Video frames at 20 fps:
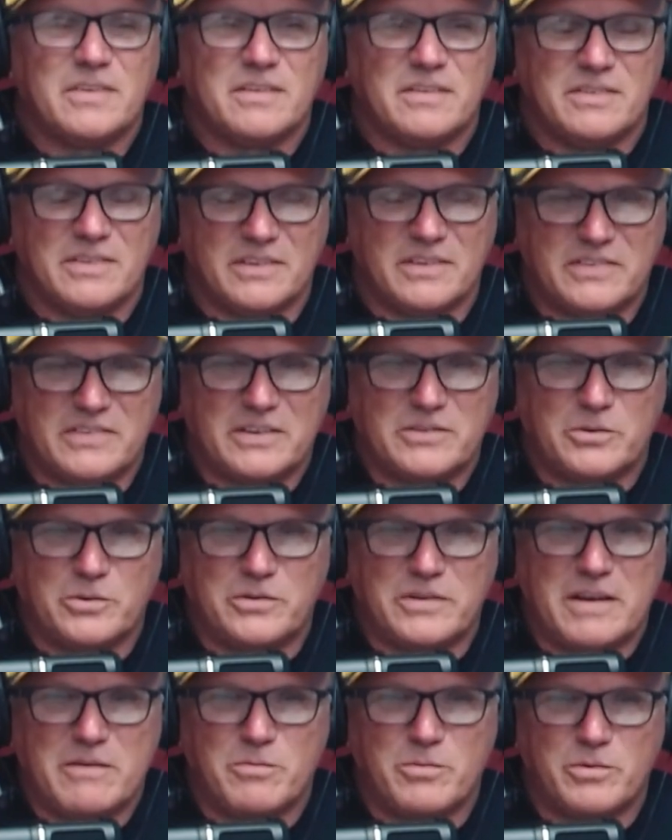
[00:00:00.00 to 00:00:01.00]
the 6 or
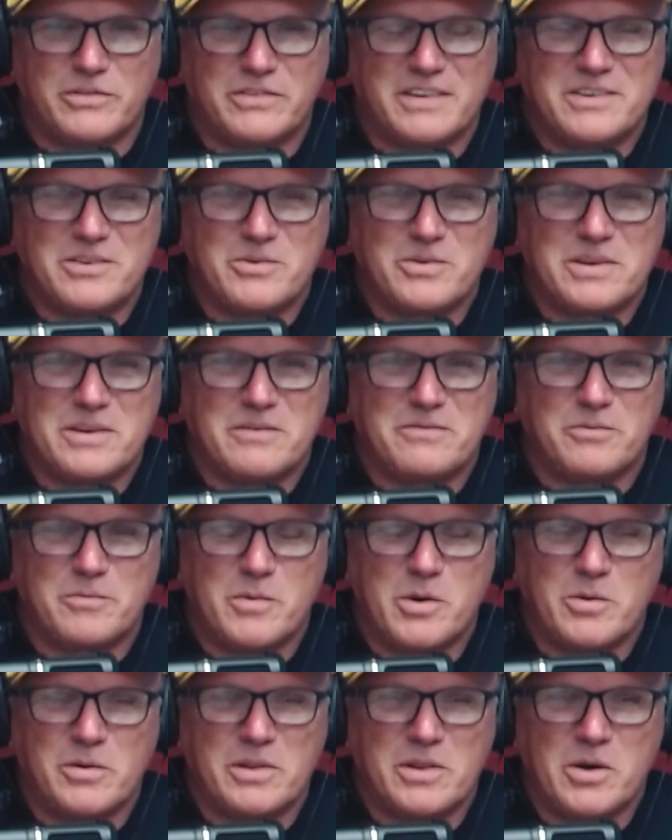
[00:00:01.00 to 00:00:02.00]
7% you'll get from
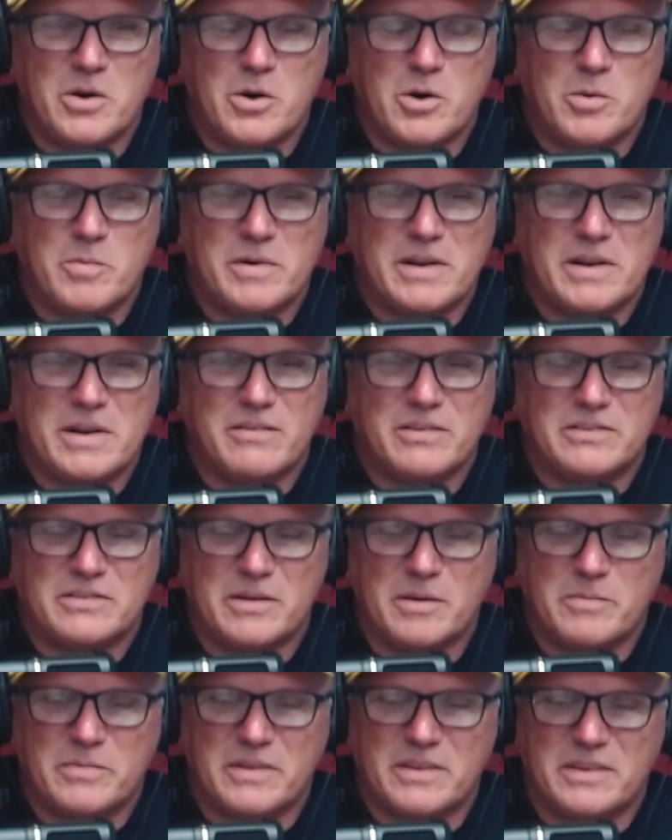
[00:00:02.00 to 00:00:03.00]
owning a home and having
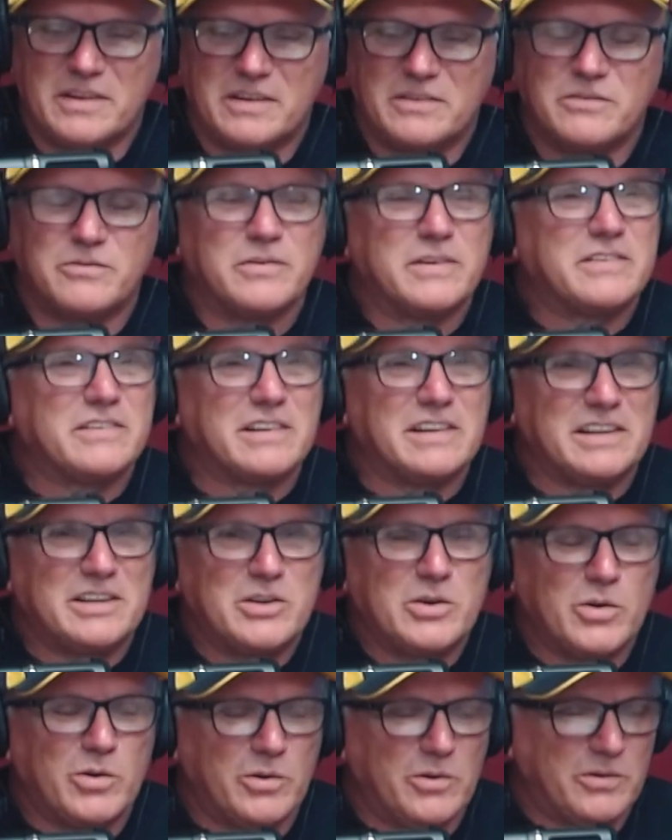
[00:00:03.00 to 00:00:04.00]
something that's physically
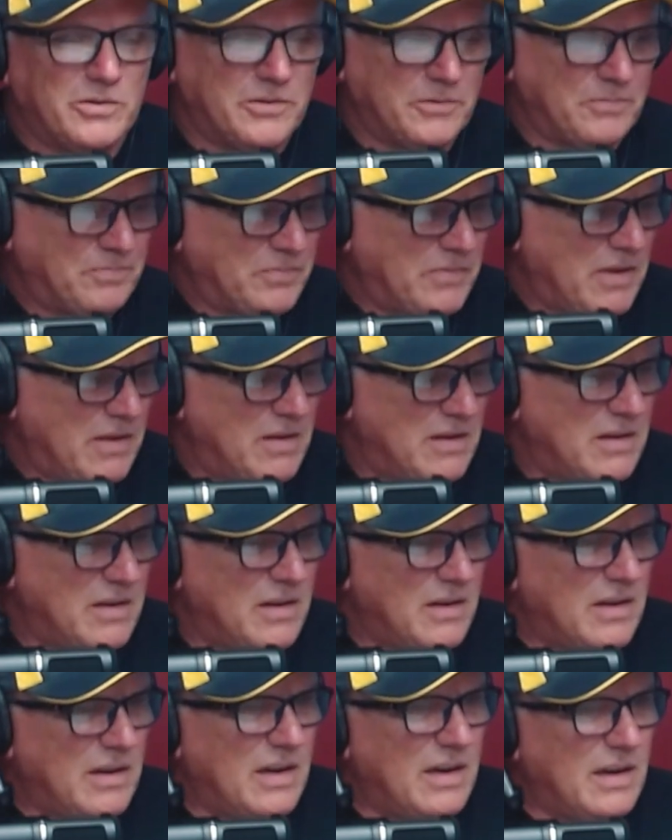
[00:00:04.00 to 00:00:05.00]
yours.
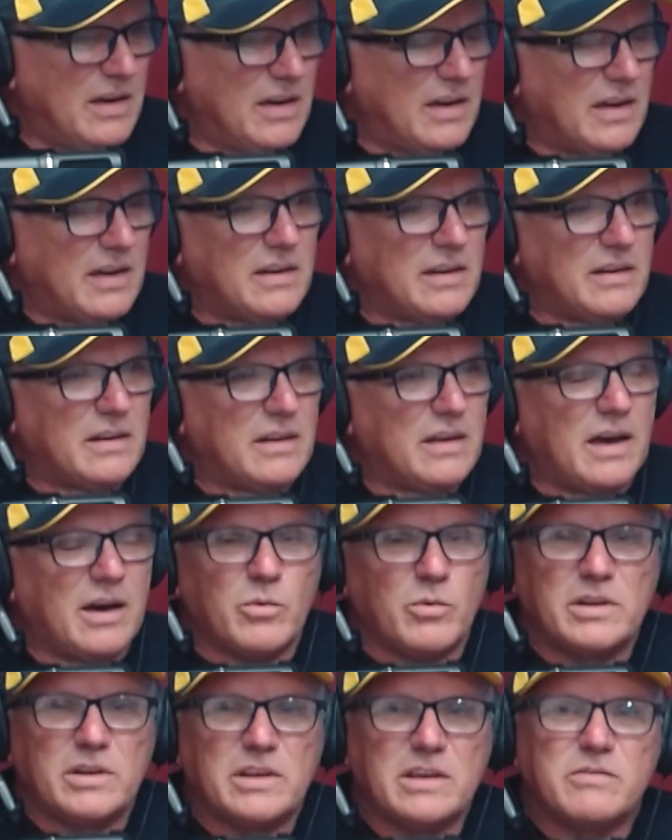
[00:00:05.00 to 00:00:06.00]
And I
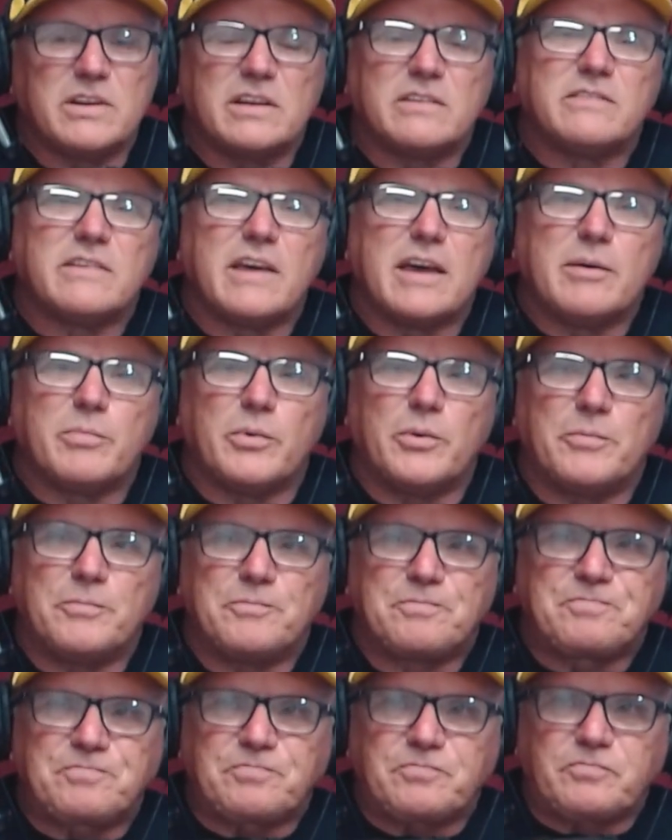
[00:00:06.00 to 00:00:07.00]
want to give you an example.
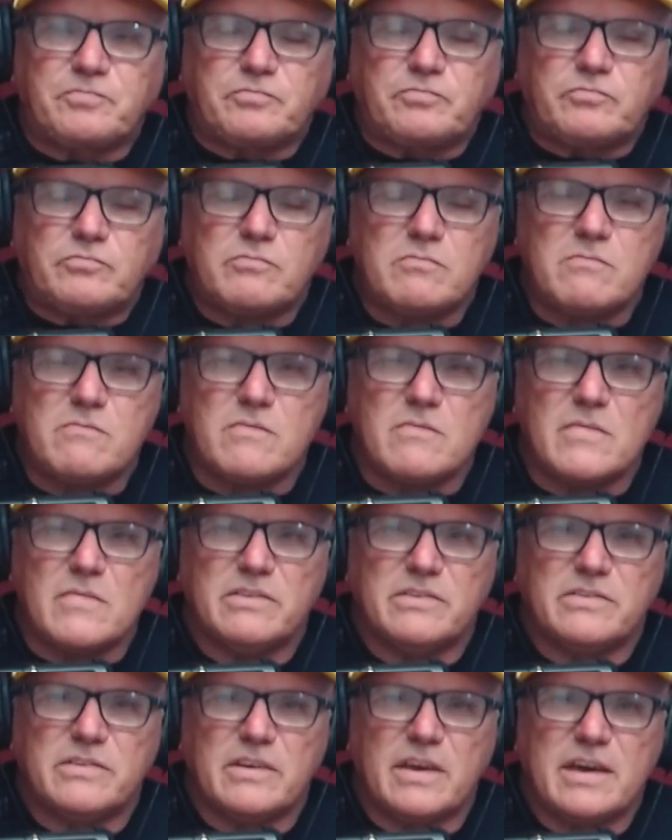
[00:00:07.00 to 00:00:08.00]

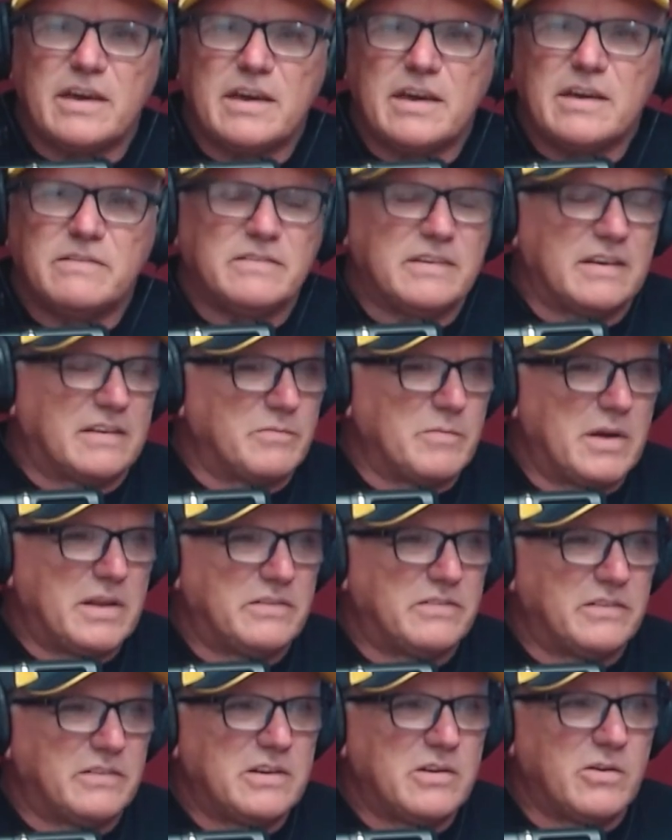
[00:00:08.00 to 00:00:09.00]
Say 6
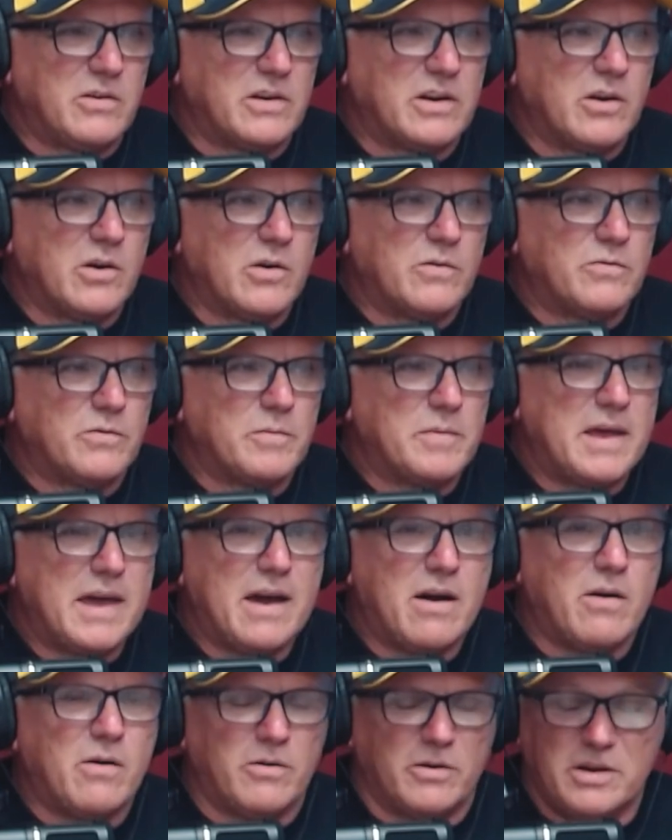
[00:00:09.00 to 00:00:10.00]
months, a year ago from
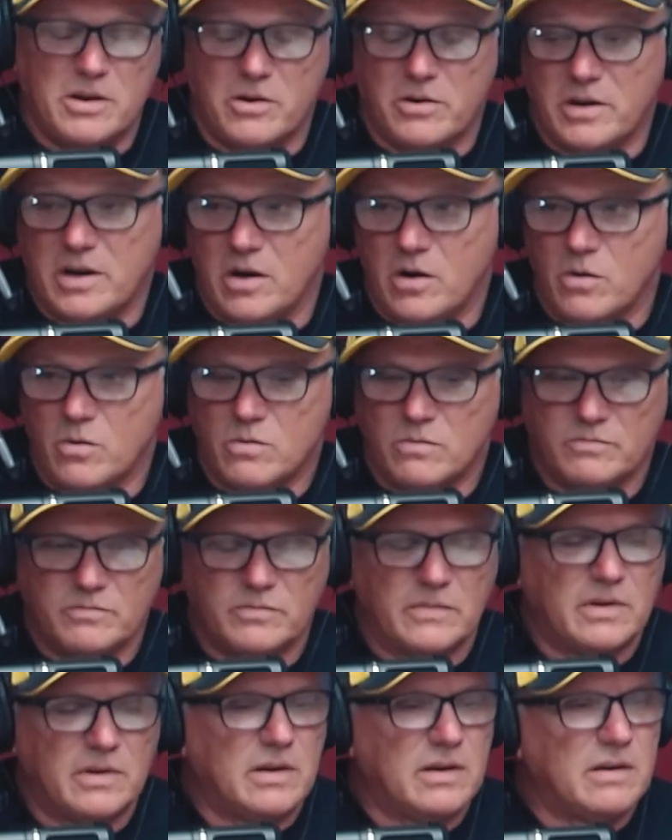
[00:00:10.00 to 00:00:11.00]
now, or a year ago,
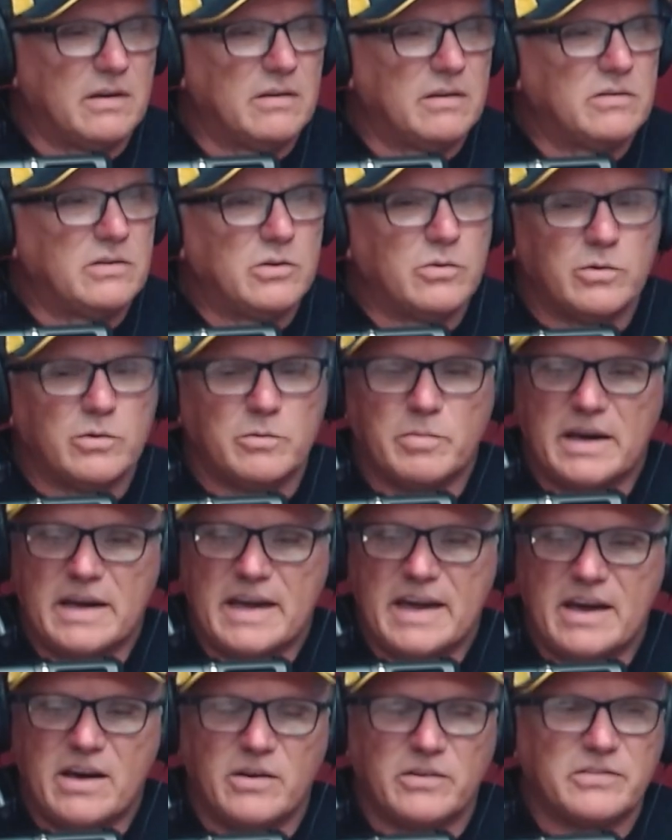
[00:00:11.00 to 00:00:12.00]
you would buy a
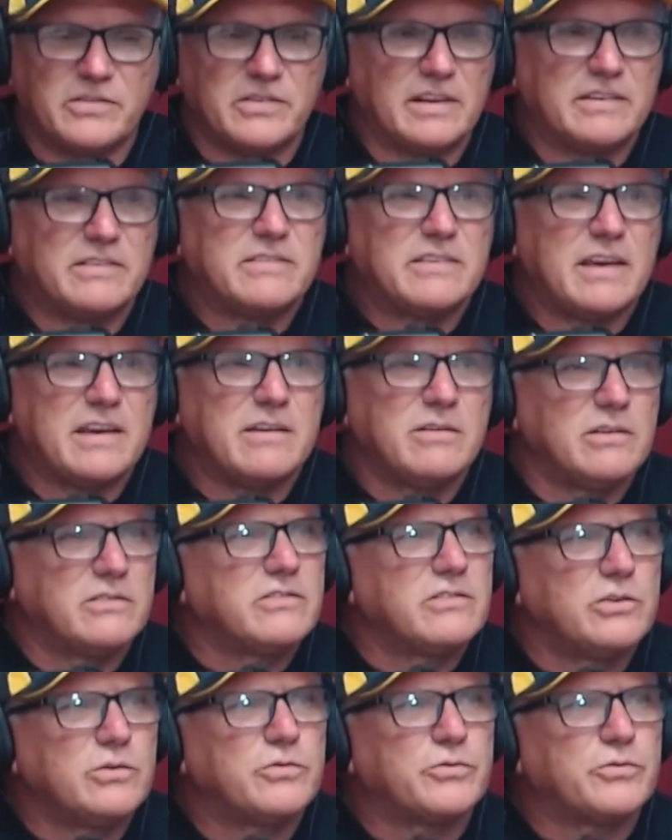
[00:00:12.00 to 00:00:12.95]
house, and let's say, let's use